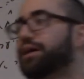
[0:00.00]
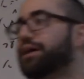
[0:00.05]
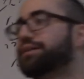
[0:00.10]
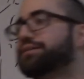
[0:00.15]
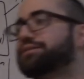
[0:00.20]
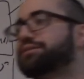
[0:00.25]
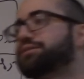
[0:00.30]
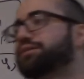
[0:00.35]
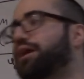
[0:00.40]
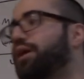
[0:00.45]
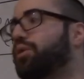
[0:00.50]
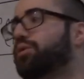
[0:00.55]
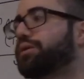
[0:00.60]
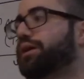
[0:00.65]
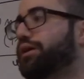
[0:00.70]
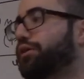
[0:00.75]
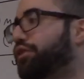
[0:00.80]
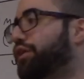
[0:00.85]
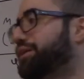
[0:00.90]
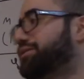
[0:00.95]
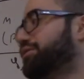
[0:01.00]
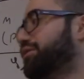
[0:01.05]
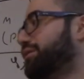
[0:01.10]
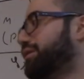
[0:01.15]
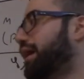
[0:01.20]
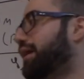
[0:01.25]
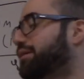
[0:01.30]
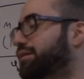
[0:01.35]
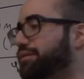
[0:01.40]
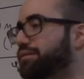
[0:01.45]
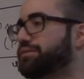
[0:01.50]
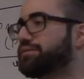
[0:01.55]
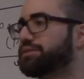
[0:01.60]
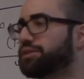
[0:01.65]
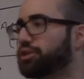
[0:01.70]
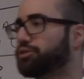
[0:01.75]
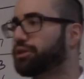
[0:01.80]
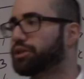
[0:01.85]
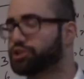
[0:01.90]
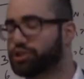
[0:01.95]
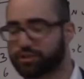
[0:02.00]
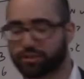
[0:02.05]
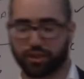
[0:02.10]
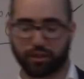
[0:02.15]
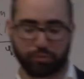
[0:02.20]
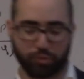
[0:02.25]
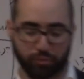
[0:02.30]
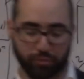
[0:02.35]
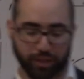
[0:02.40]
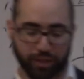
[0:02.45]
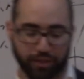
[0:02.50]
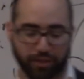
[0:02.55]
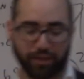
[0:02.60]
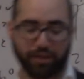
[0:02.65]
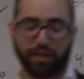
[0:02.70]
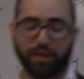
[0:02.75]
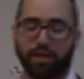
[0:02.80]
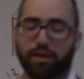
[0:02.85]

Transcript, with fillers: it's only things that are not secretions that are permitted,